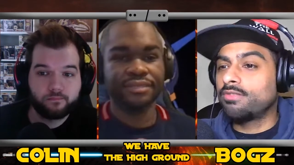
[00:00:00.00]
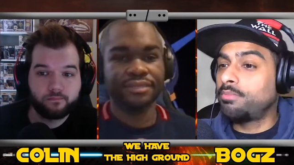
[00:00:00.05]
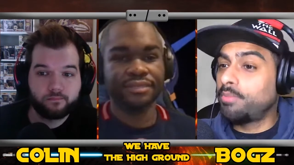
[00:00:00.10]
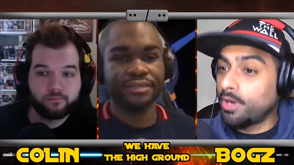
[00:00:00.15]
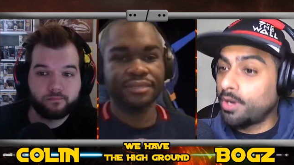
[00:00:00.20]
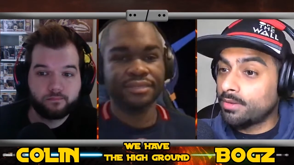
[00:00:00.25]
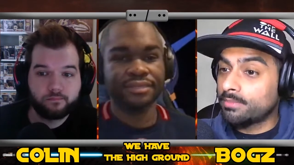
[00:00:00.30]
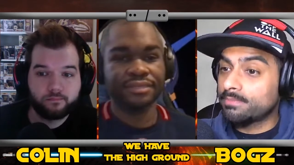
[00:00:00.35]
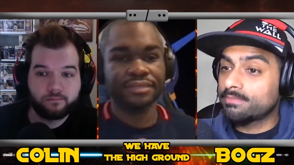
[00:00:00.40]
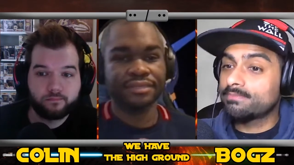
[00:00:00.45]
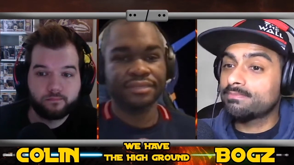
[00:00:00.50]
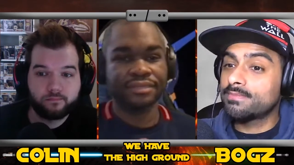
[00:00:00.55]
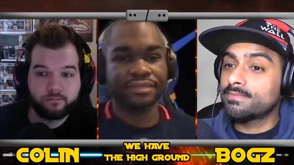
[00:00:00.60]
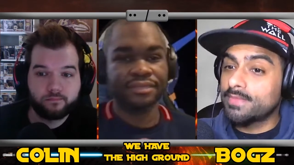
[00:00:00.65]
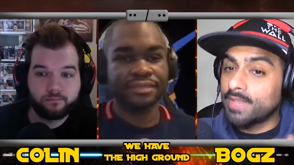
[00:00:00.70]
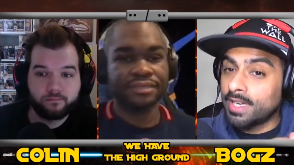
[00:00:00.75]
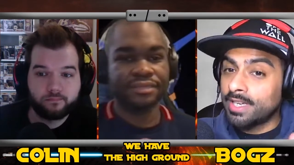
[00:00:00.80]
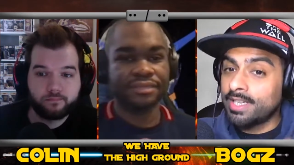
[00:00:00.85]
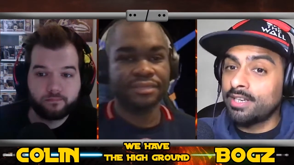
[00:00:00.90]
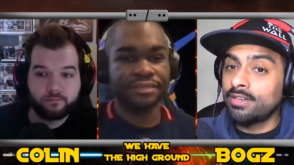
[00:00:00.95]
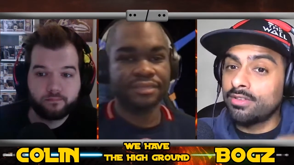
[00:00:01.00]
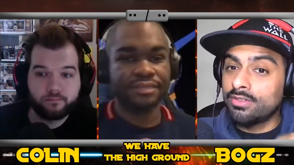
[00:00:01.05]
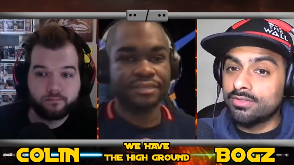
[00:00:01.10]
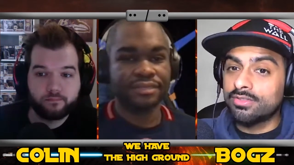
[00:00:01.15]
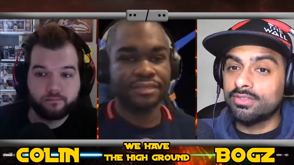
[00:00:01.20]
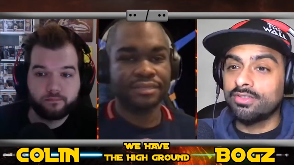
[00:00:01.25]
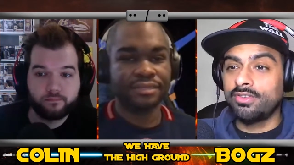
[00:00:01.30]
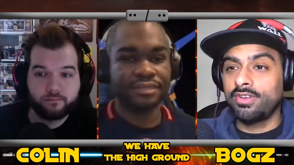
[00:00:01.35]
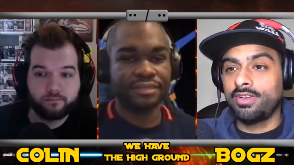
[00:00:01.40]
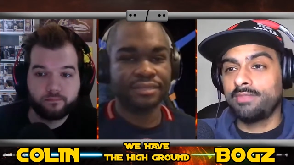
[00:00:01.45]
Speaker 1: But I need a good
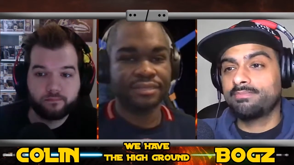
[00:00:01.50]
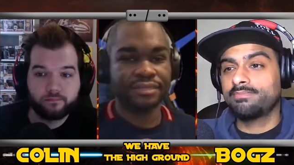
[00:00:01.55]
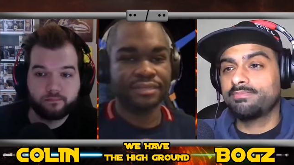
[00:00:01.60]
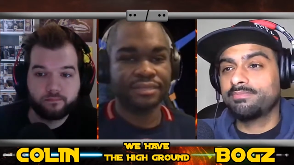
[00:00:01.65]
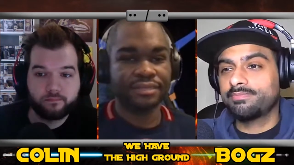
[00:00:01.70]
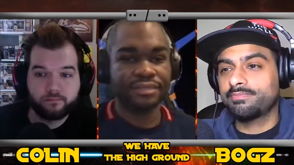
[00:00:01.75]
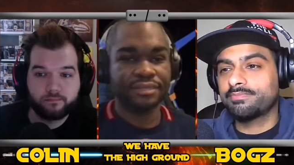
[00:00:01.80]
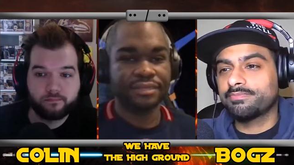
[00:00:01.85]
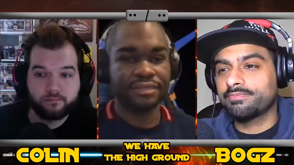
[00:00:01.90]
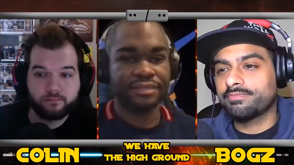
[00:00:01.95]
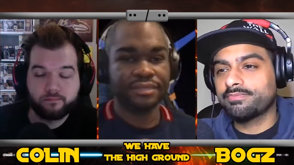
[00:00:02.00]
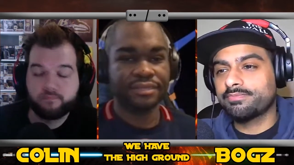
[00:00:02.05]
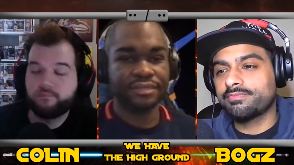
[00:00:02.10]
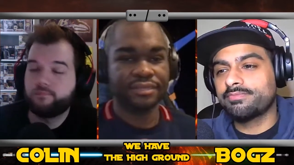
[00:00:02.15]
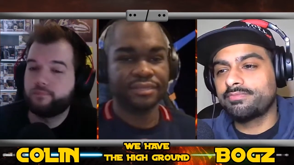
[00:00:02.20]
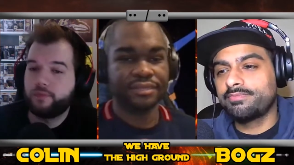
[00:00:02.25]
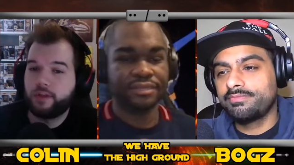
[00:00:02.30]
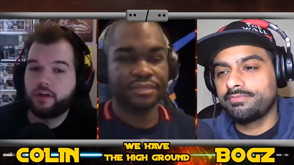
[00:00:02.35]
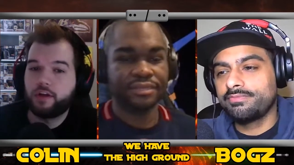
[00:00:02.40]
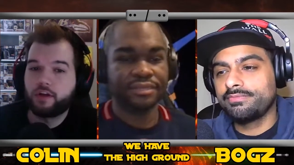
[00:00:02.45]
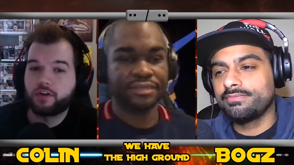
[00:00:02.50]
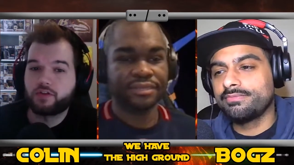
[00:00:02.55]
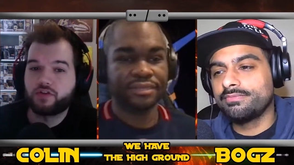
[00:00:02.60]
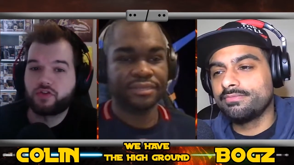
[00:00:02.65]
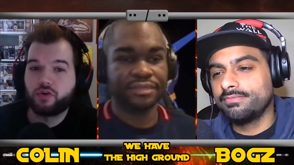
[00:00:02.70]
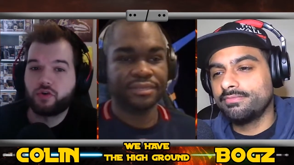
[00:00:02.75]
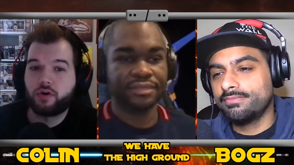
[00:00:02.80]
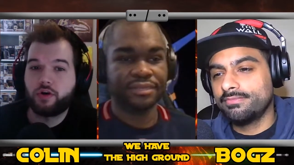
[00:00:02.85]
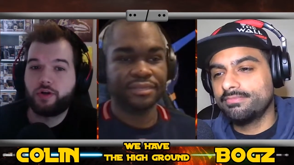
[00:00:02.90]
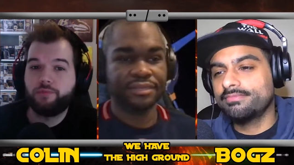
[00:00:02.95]
story.
Speaker 2: Need a good
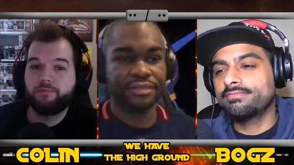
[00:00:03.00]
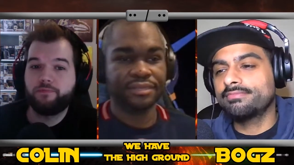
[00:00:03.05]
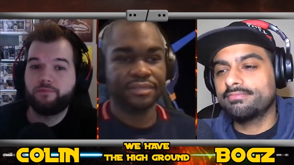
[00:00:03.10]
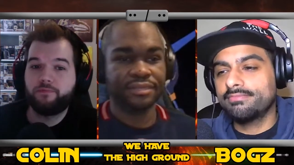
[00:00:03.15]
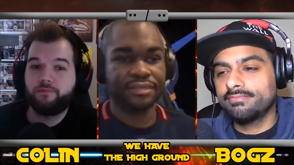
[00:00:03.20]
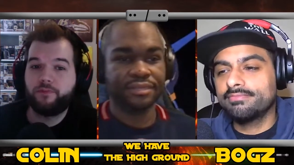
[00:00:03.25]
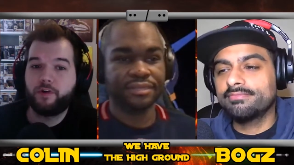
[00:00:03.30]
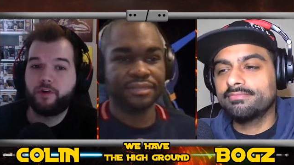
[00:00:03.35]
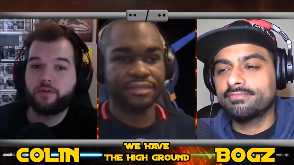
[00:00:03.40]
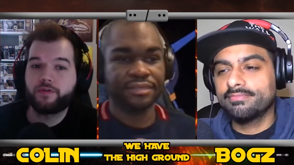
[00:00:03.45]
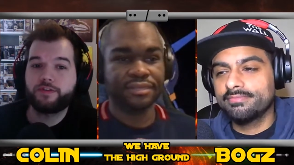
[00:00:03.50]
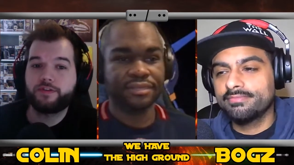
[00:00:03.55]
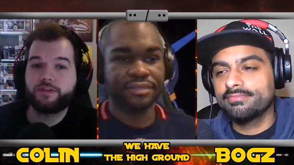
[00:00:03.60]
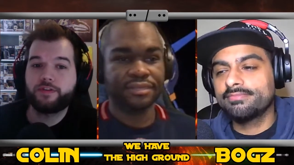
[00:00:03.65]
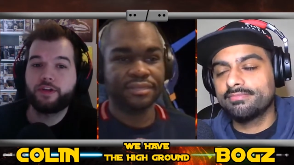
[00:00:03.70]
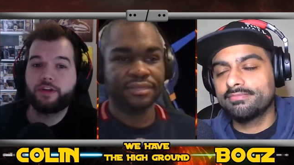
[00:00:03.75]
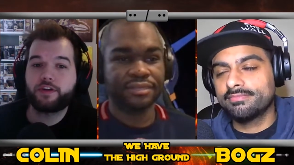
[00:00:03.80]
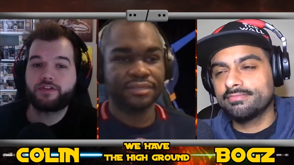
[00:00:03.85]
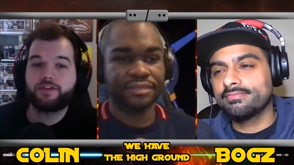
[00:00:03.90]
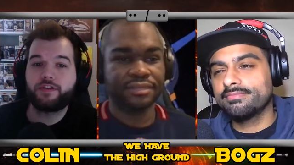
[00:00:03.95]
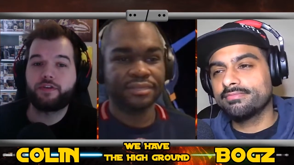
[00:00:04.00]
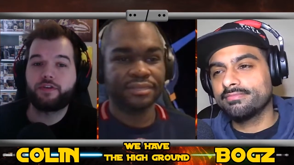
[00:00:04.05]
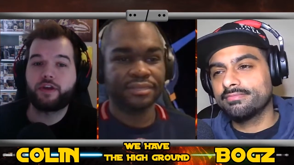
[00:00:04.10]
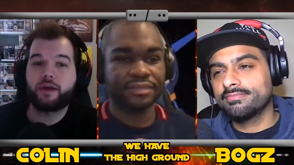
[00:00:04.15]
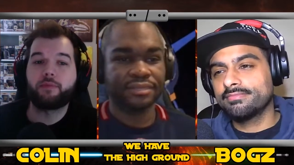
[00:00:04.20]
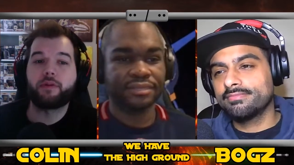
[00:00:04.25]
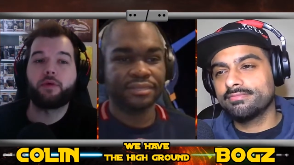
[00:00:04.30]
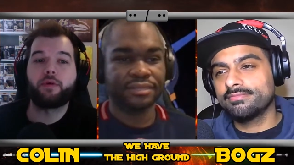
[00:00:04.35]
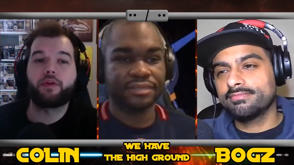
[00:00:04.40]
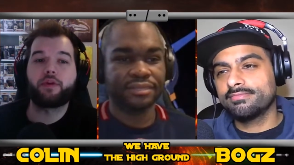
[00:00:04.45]
story, folks. Let us know down
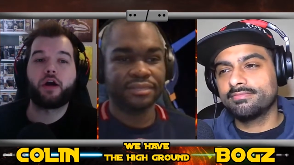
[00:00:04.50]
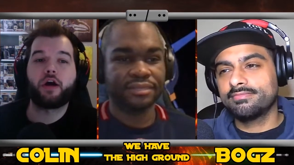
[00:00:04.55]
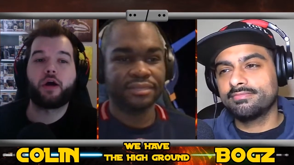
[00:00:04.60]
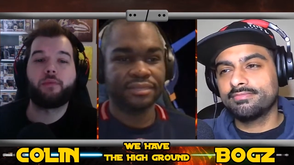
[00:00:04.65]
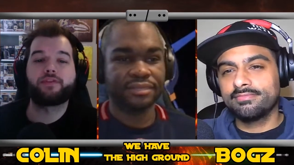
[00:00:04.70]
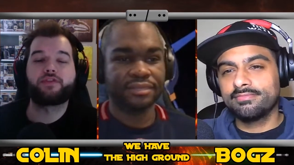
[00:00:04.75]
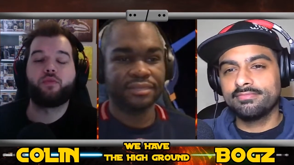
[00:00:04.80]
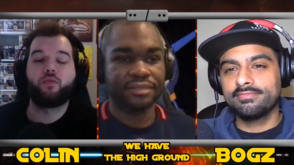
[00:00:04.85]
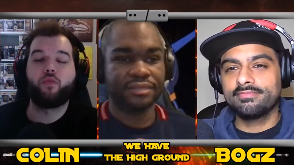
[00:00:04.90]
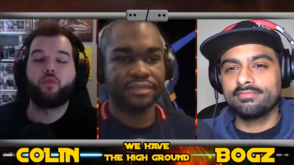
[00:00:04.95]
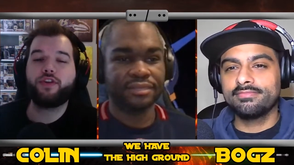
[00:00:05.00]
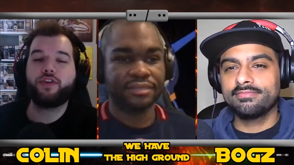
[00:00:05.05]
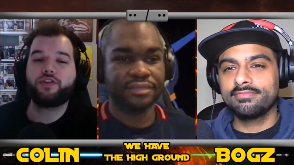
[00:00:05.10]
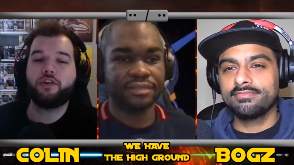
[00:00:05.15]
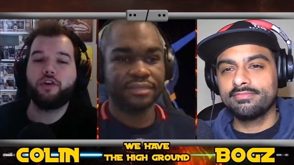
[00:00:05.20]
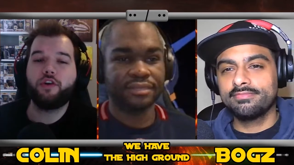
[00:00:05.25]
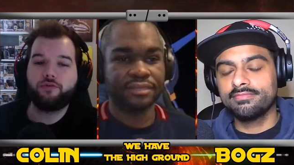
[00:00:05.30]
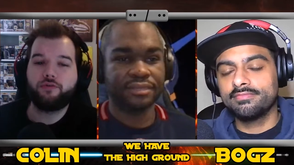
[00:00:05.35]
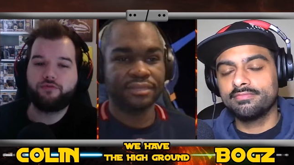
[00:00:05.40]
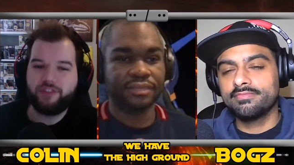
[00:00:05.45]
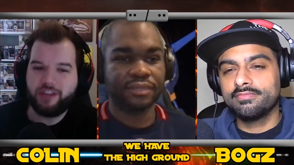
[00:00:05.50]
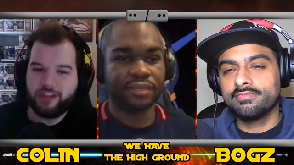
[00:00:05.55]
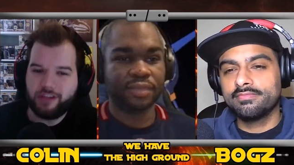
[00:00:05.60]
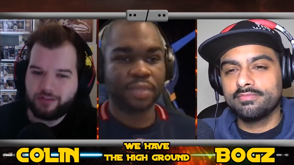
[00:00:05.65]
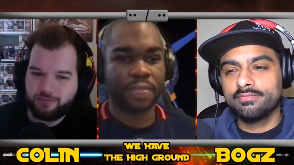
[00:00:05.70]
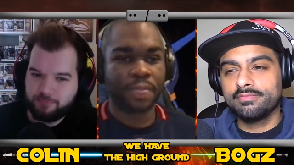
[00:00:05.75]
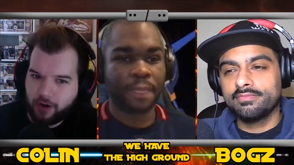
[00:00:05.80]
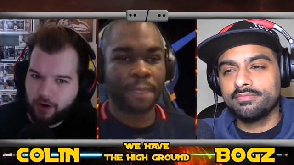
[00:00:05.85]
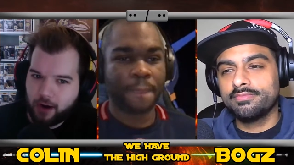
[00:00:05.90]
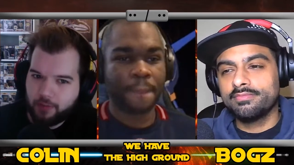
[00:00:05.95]
below in the comments which of these
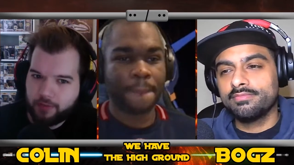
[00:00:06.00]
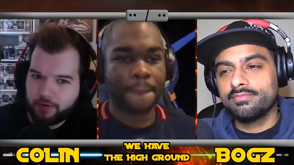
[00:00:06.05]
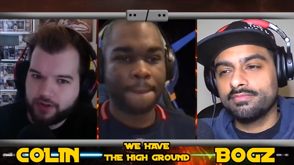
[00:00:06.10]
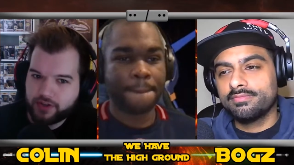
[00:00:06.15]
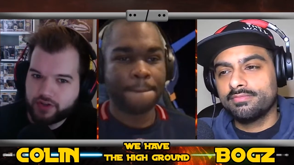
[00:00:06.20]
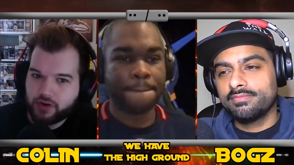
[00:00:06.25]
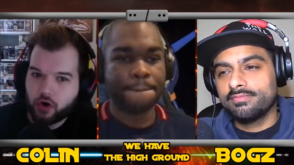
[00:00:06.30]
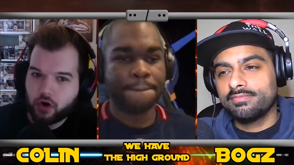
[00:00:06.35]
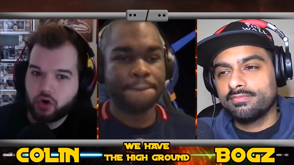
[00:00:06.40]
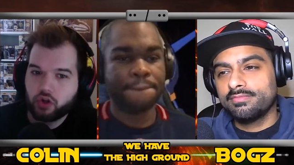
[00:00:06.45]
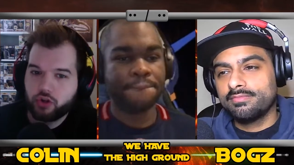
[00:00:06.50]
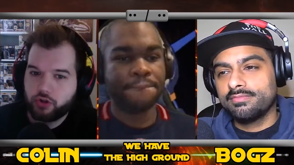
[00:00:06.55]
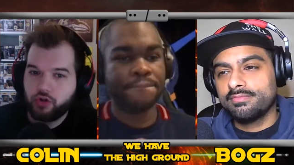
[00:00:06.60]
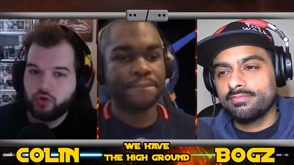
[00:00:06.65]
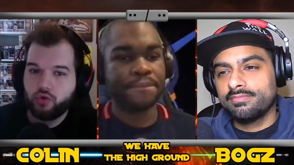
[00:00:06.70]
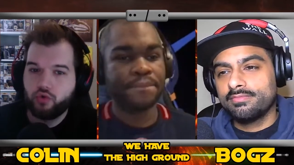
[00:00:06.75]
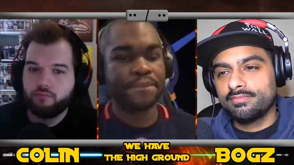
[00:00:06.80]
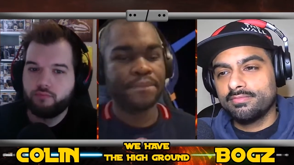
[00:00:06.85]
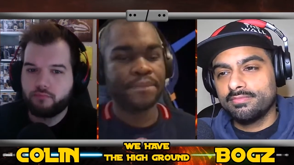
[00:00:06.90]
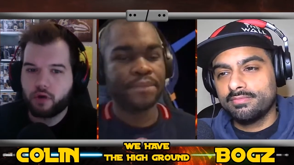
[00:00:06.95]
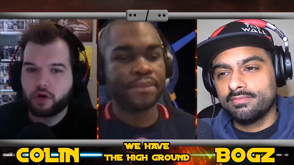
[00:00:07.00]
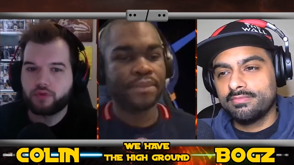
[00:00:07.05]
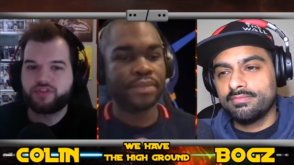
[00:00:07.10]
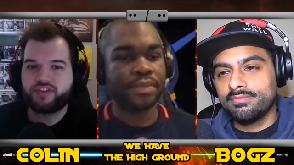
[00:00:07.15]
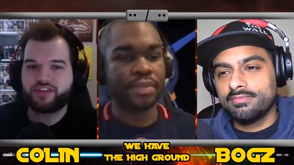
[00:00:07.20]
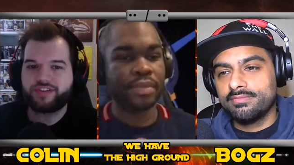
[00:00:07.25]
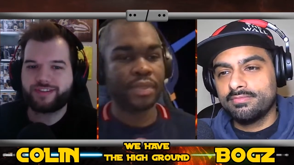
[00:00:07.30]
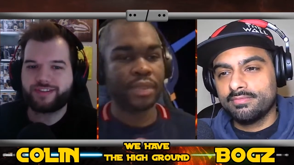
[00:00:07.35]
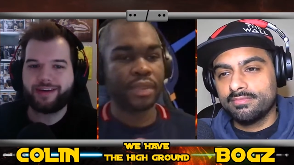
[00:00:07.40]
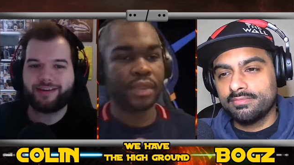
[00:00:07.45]
properties are you most
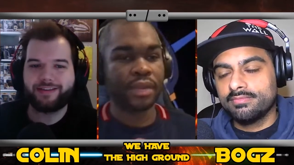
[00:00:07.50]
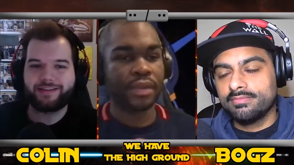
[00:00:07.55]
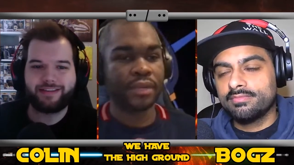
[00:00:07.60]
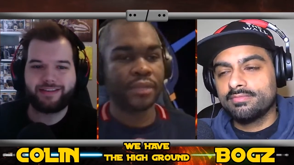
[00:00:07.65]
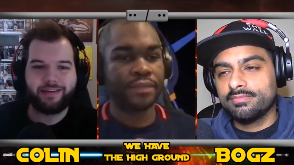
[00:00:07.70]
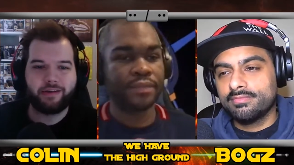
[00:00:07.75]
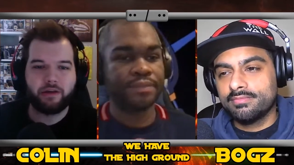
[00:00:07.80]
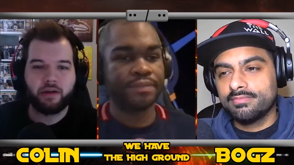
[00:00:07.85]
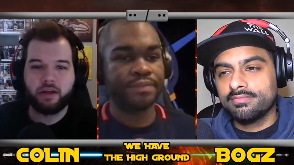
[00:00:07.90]
excited to see?